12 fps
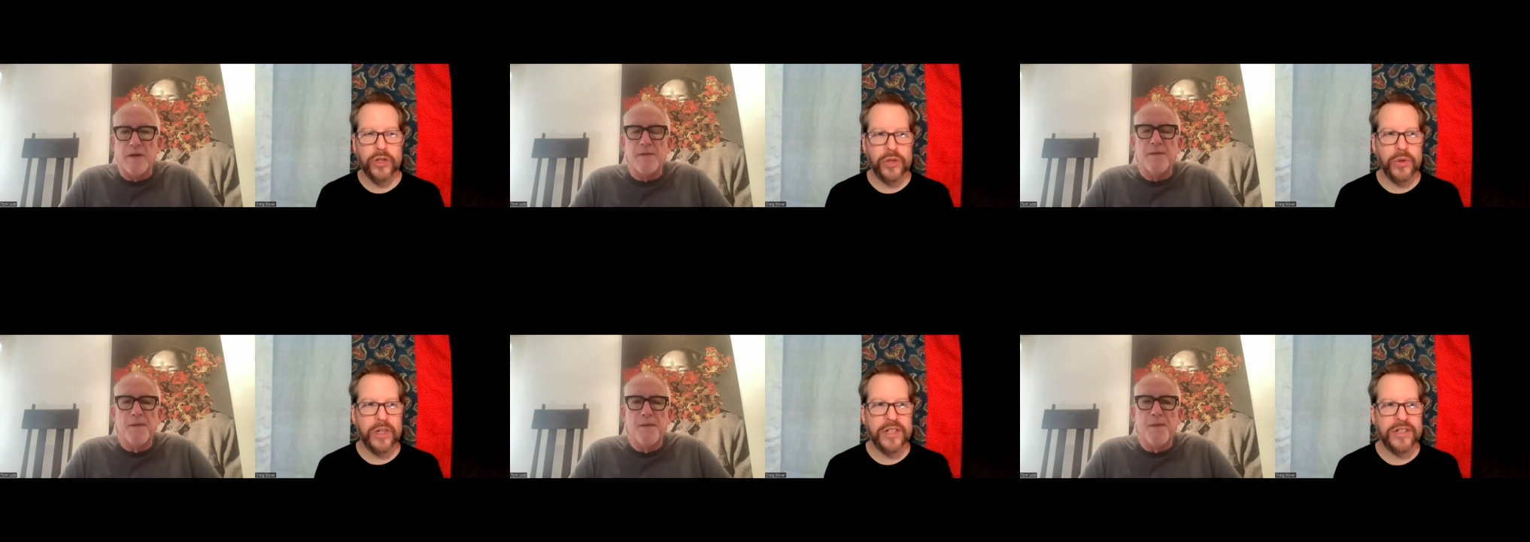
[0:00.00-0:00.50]
Speaker 1: Would
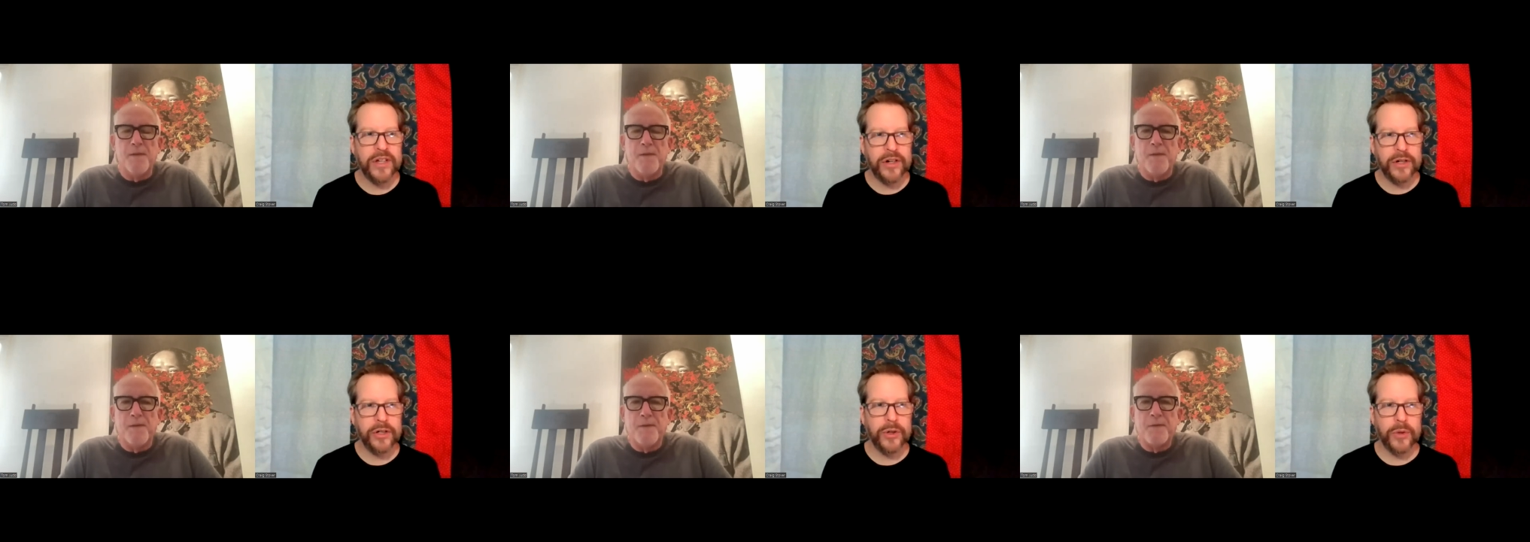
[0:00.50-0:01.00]
you
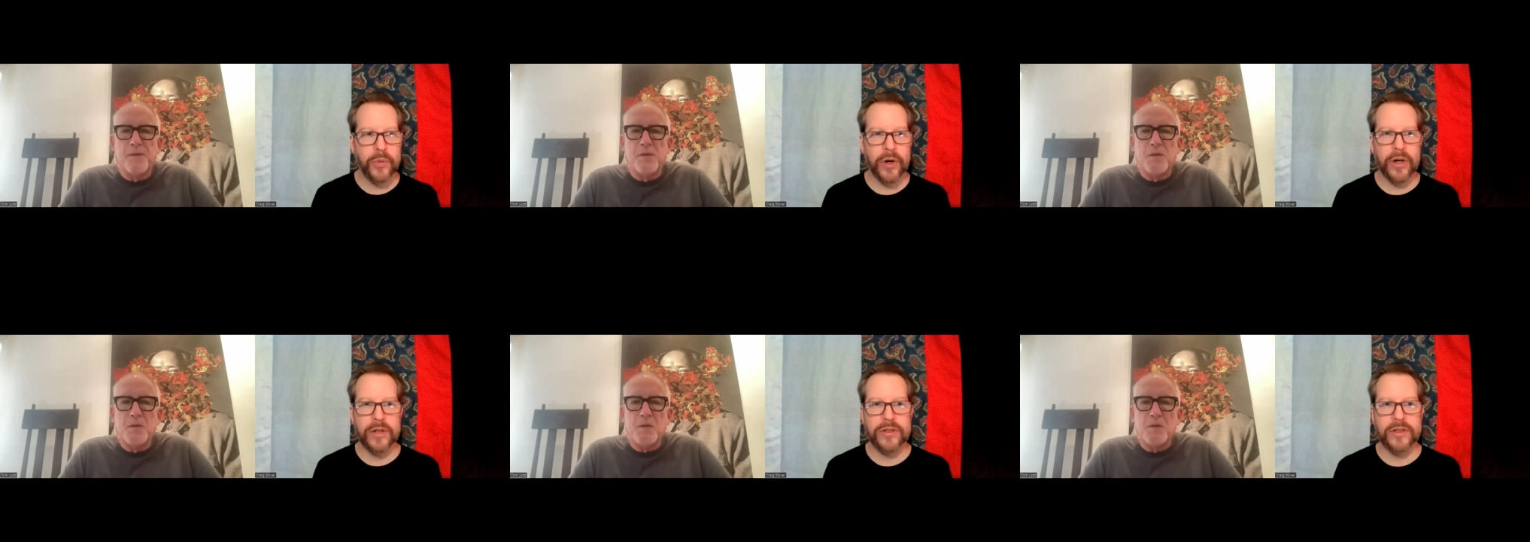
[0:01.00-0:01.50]
consider your
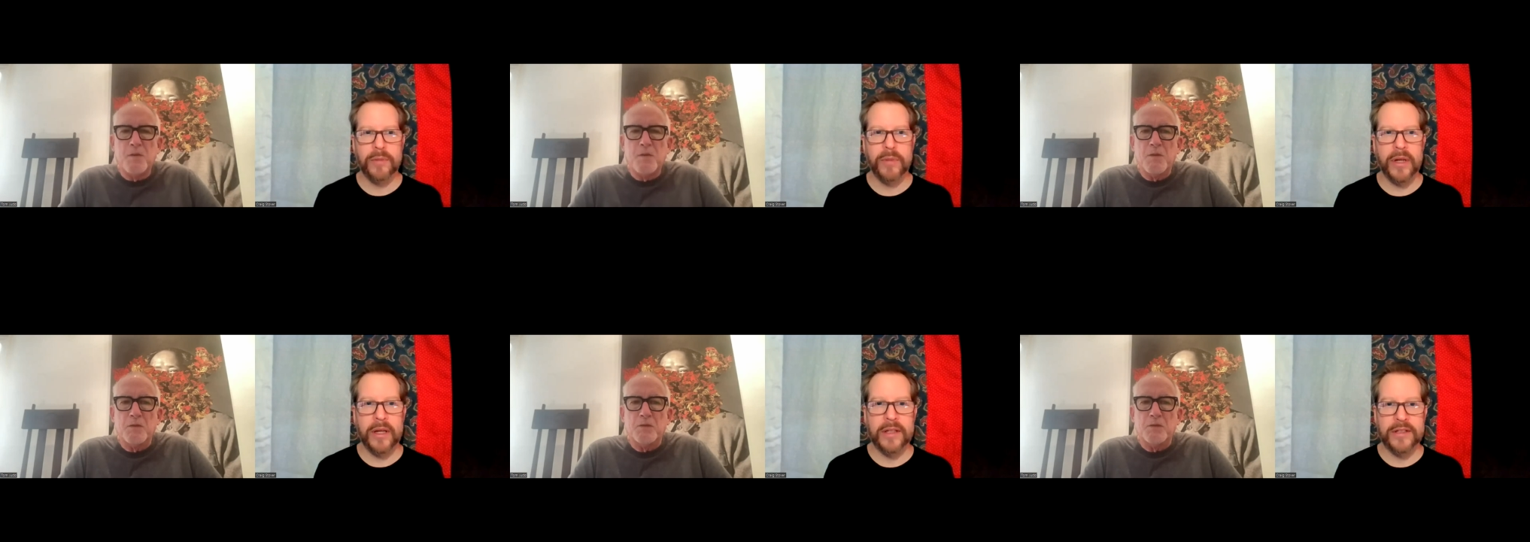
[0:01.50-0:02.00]
works to
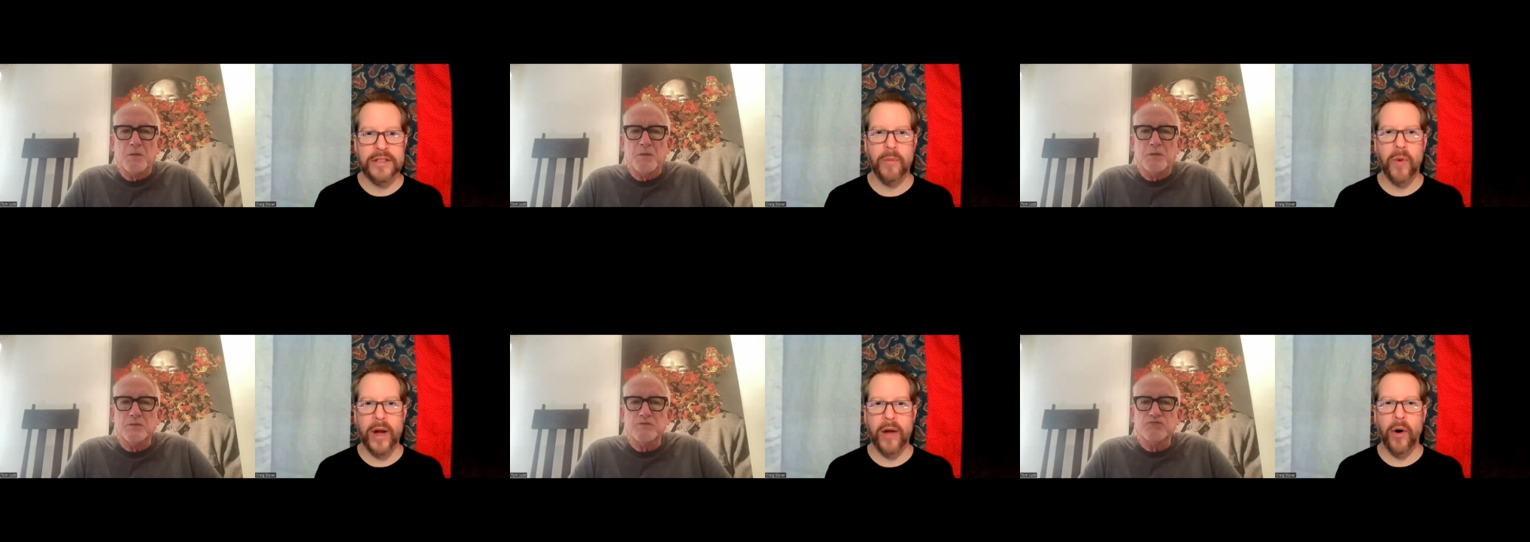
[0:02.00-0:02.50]
be in
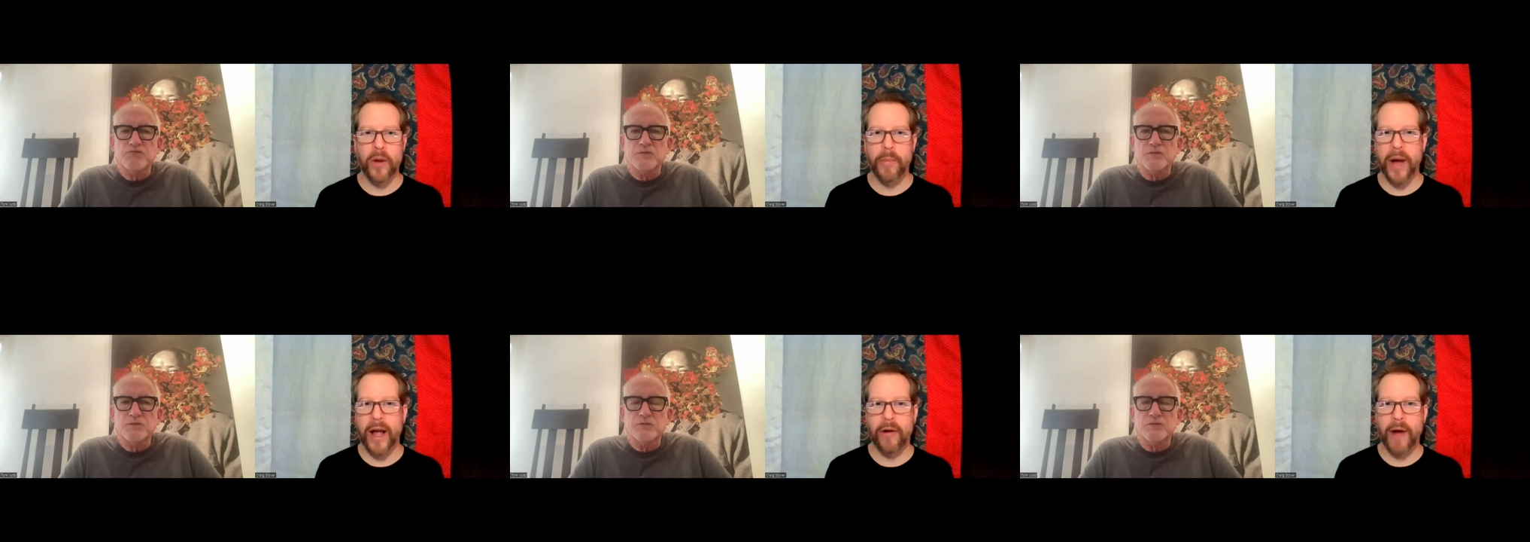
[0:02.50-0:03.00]
some way
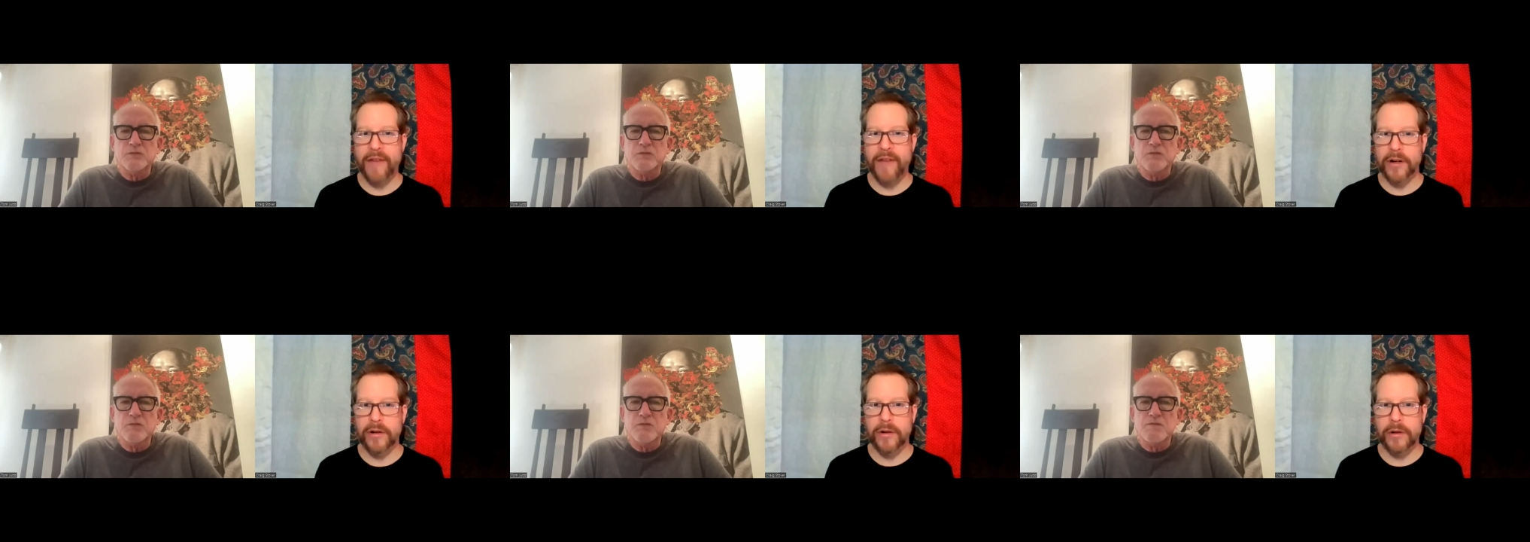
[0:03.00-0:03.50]

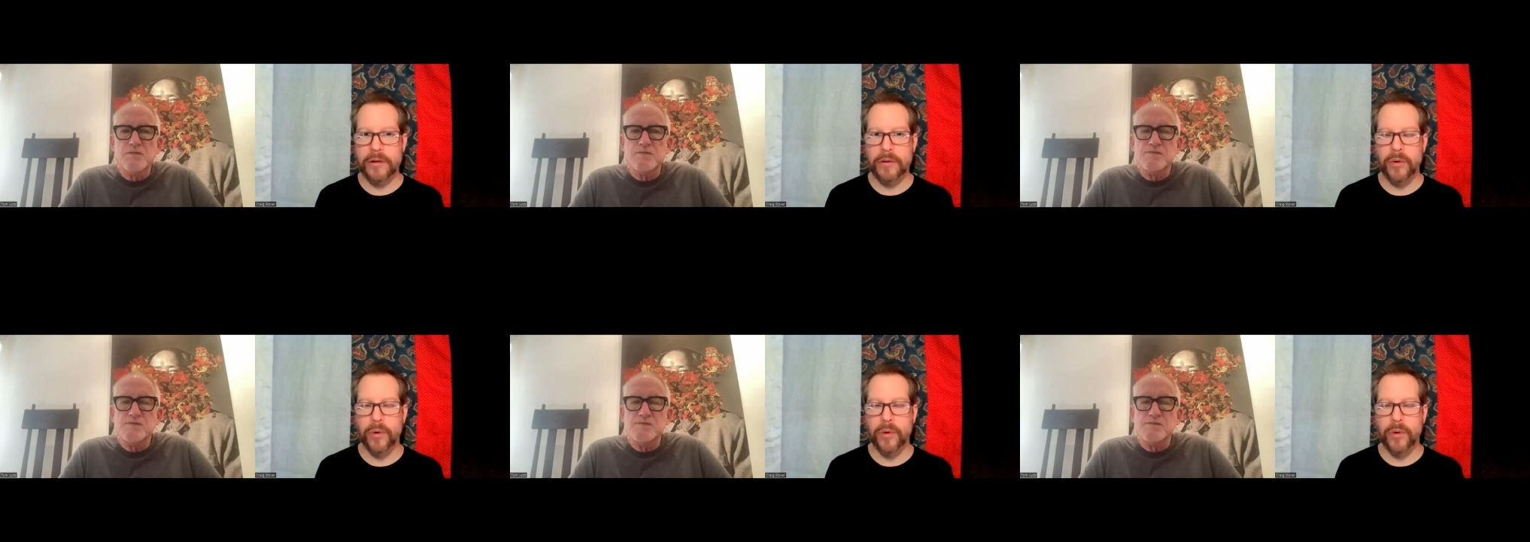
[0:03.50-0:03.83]
autobiographical,